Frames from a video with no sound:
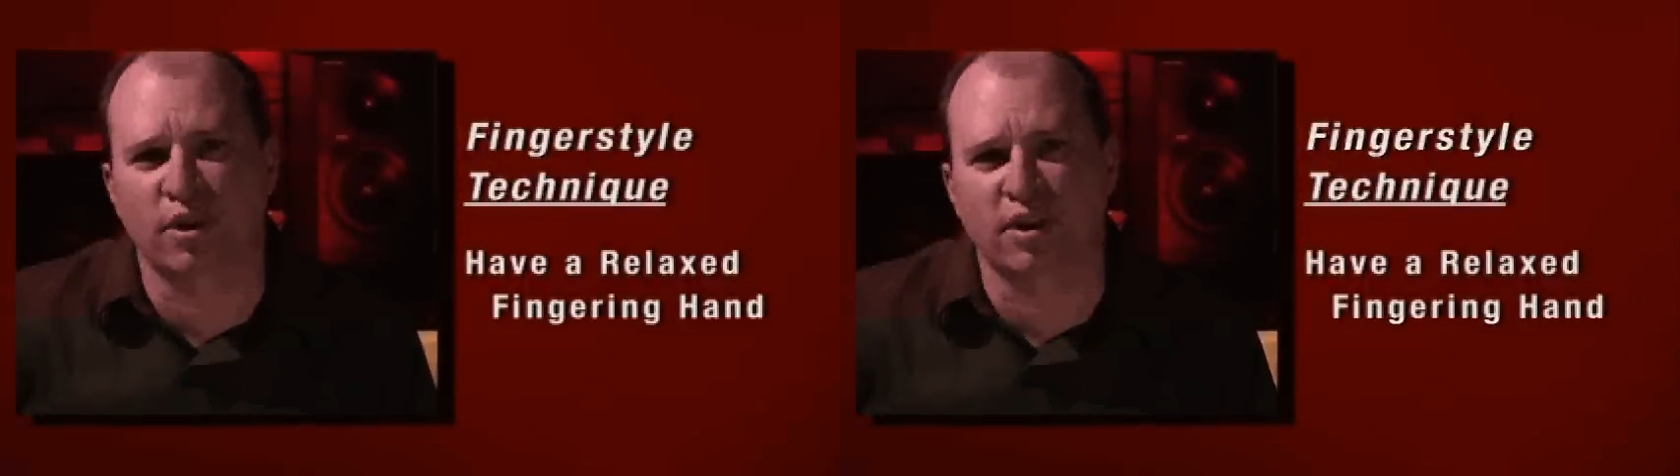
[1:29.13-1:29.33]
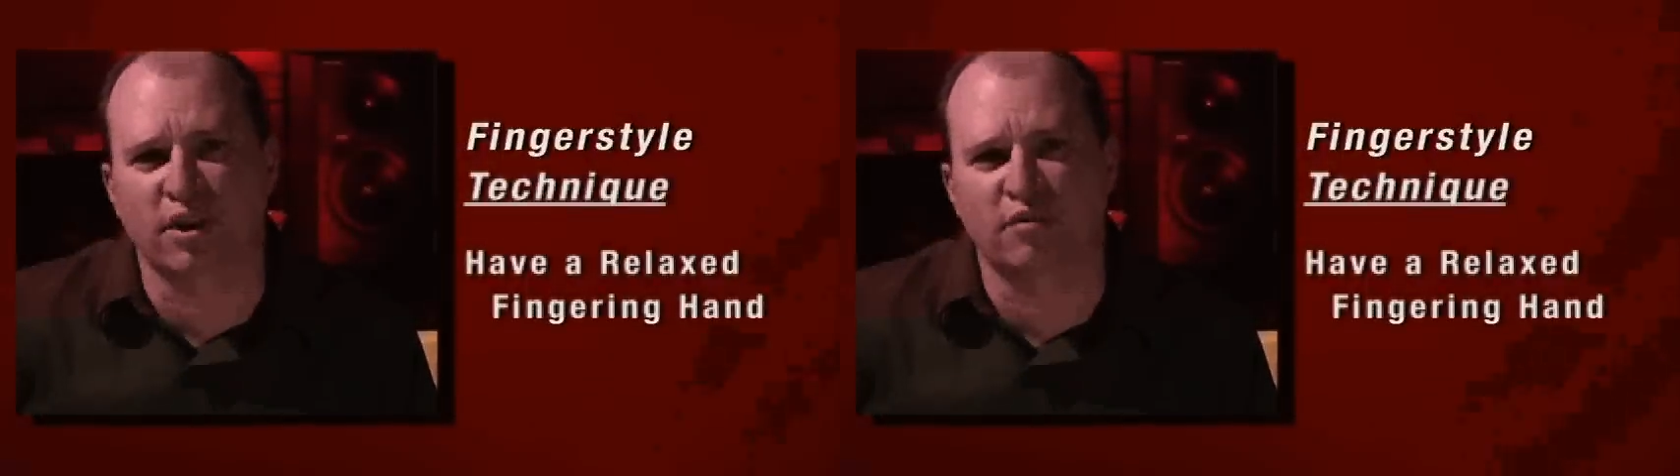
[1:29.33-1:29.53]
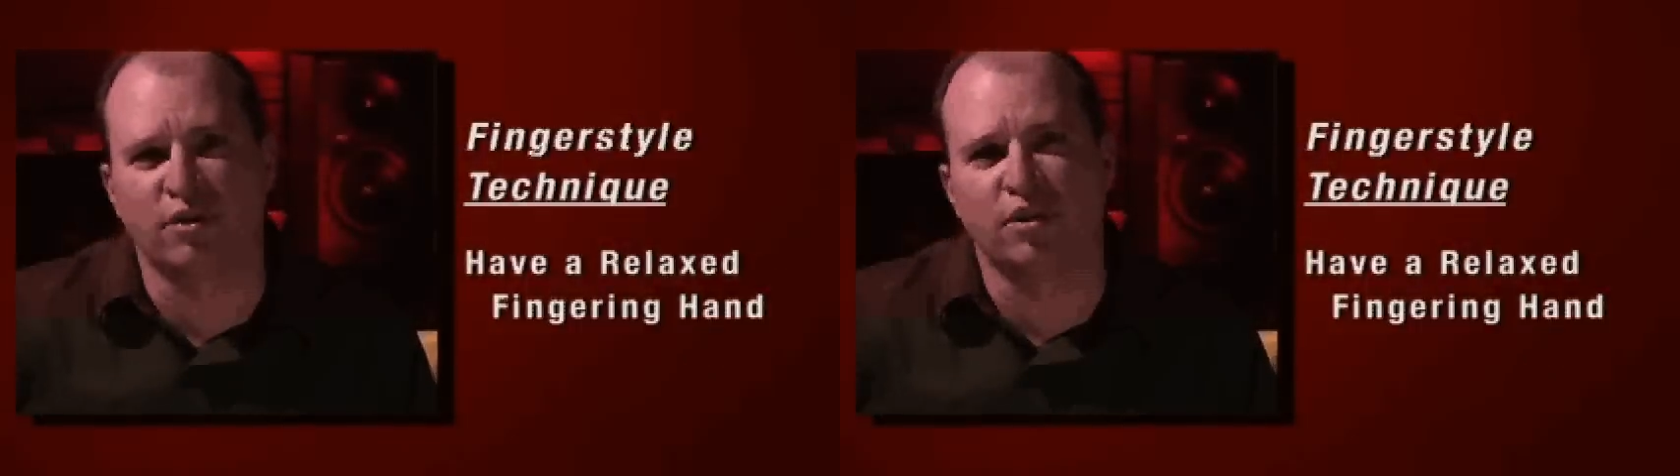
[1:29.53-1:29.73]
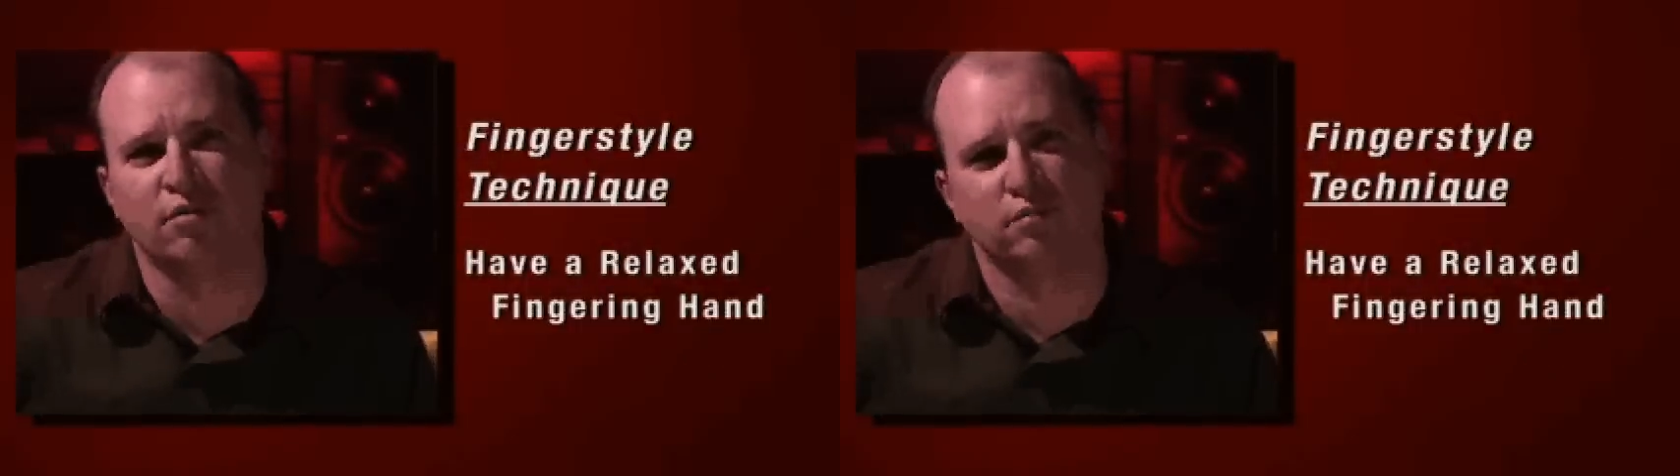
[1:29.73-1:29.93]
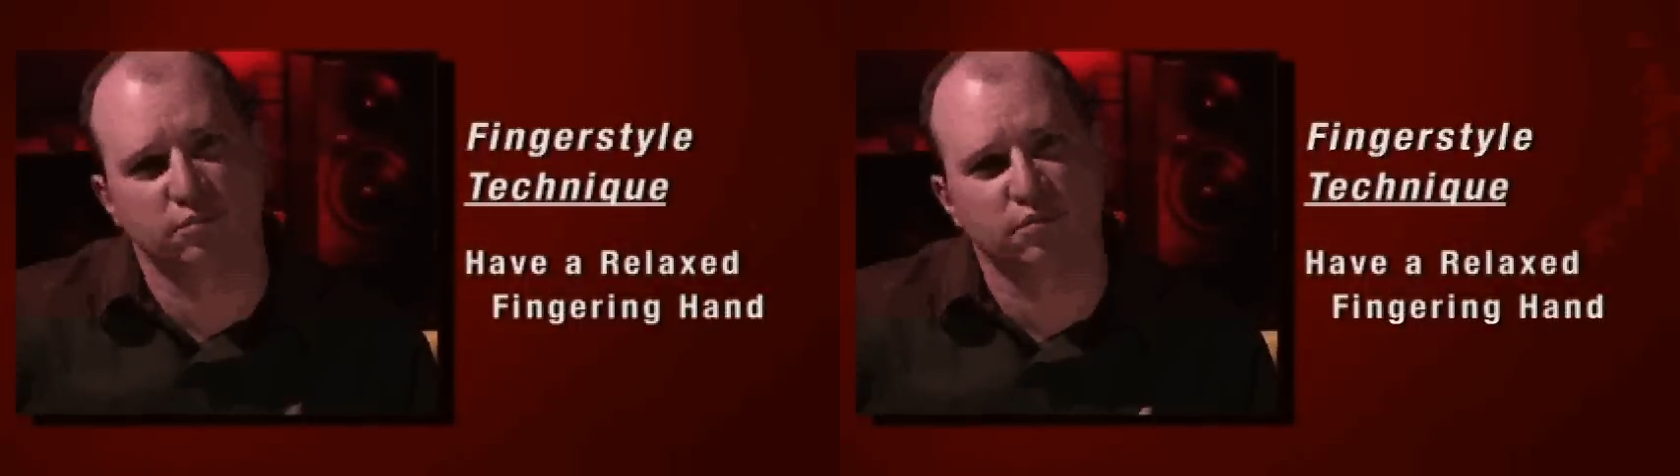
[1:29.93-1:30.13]
of your
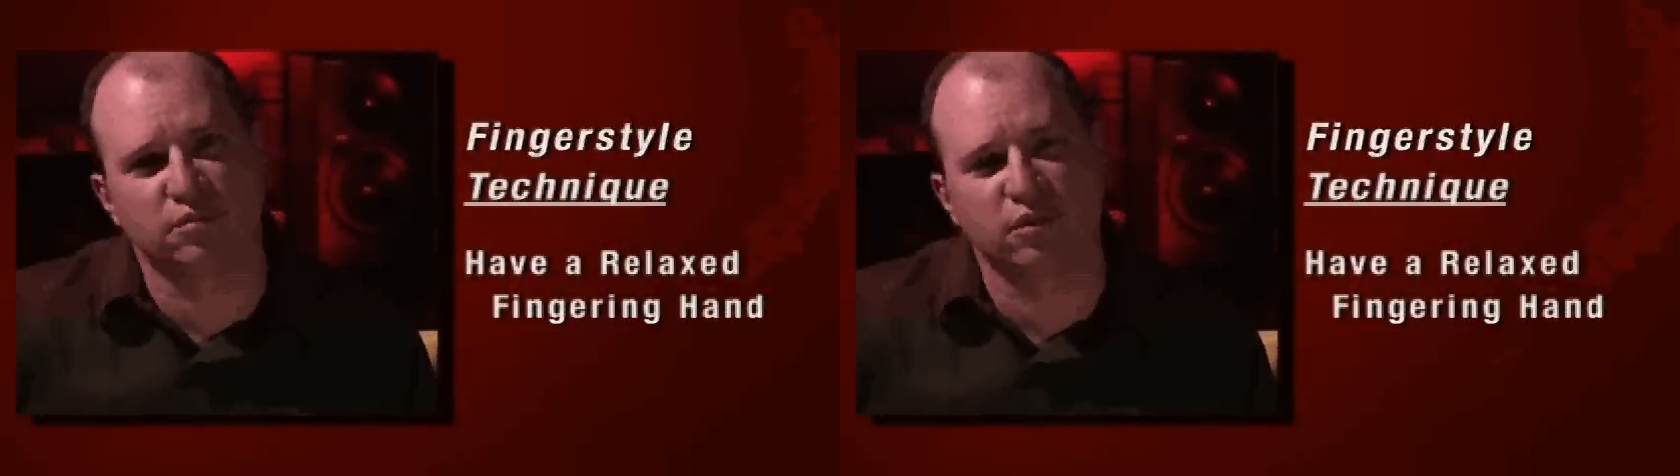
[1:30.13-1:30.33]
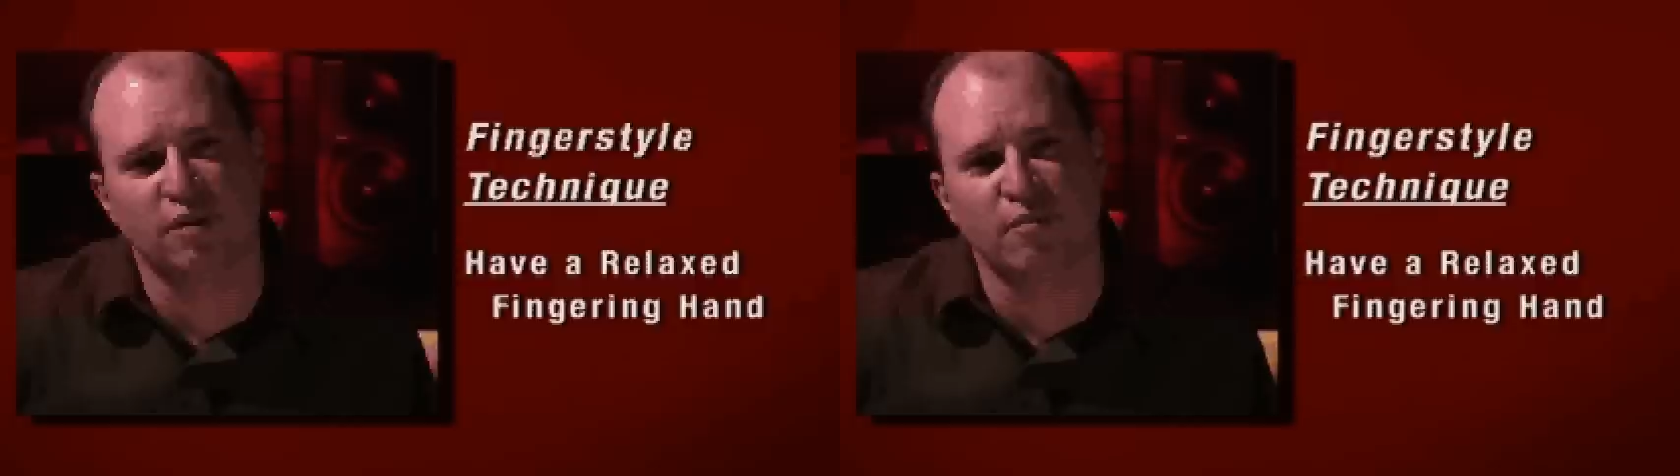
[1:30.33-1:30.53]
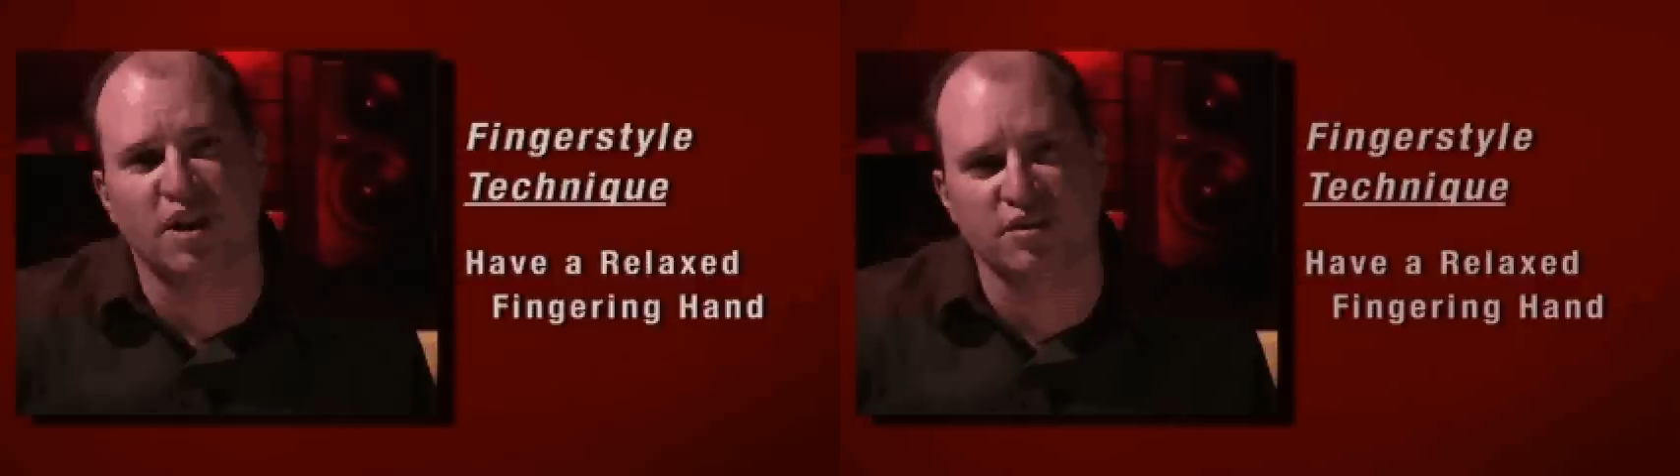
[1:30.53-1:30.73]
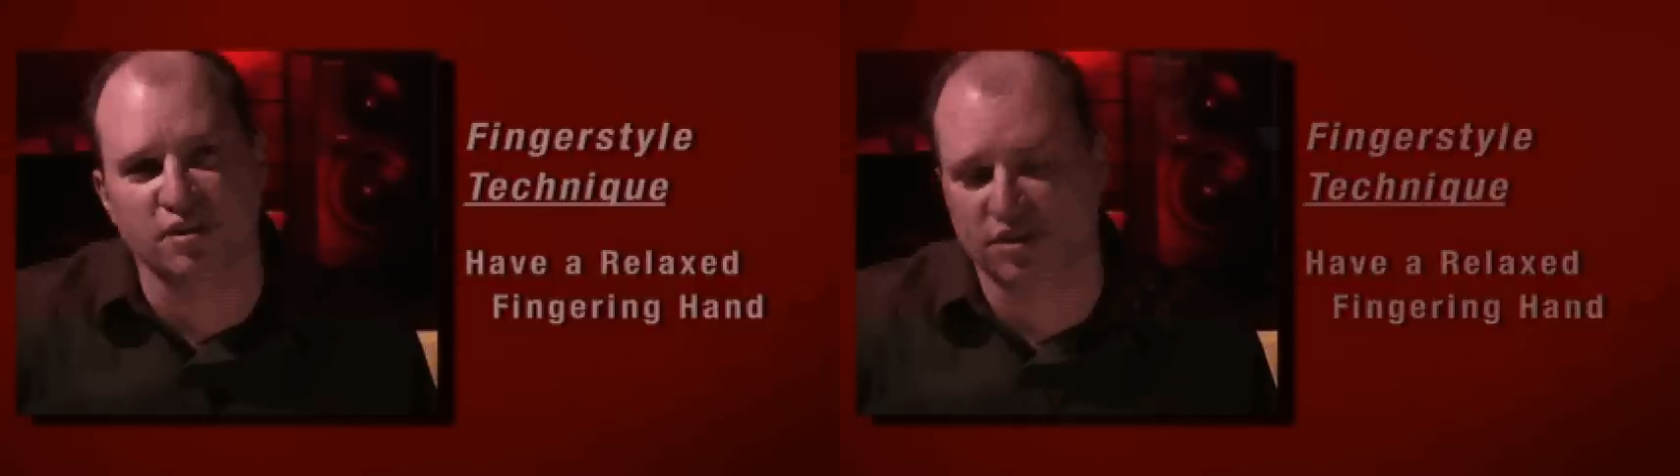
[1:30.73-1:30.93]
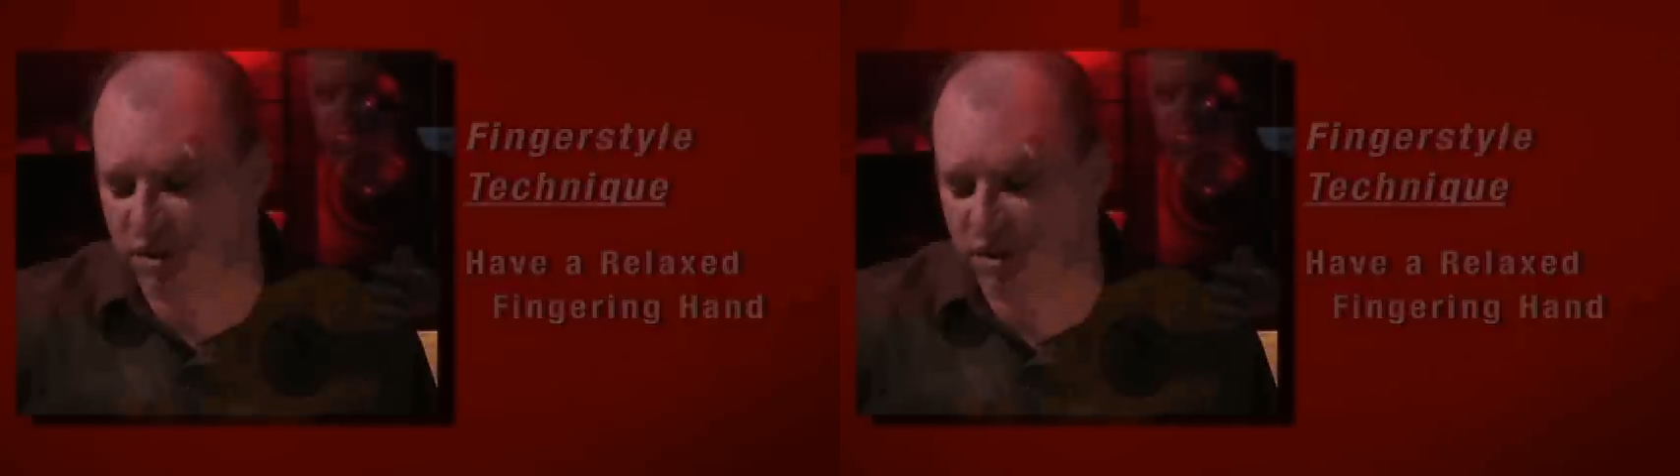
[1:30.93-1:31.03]
muscles.